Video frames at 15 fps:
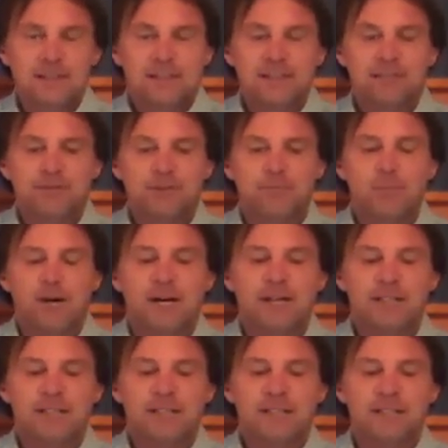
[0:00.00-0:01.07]
If your
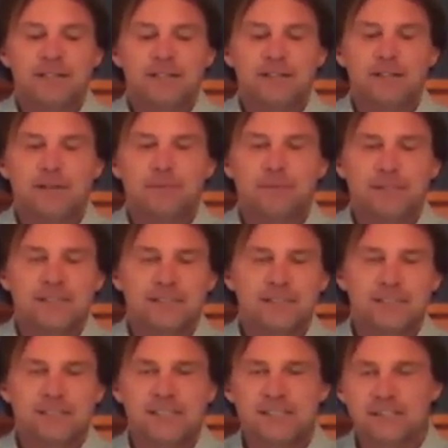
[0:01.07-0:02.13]
body gets
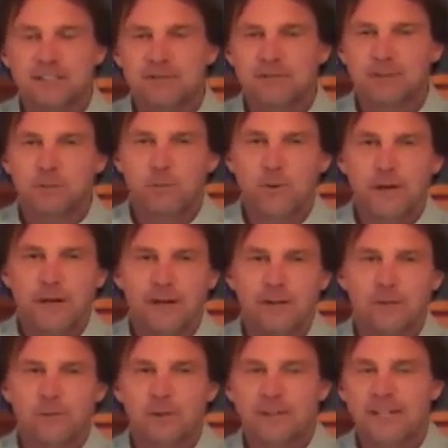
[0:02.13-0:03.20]
sensitive and aware
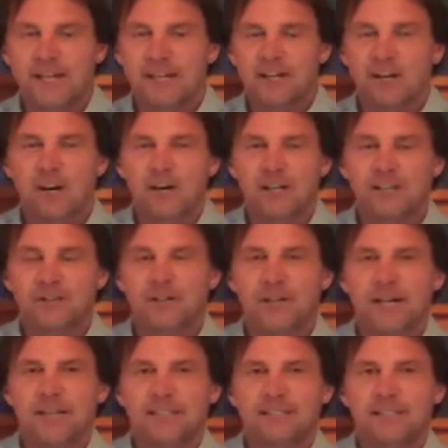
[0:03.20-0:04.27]
of what that
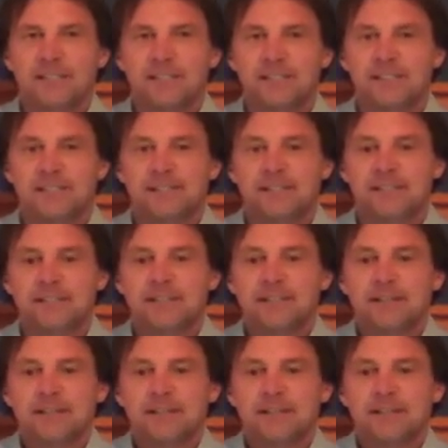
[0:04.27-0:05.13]
contrast is.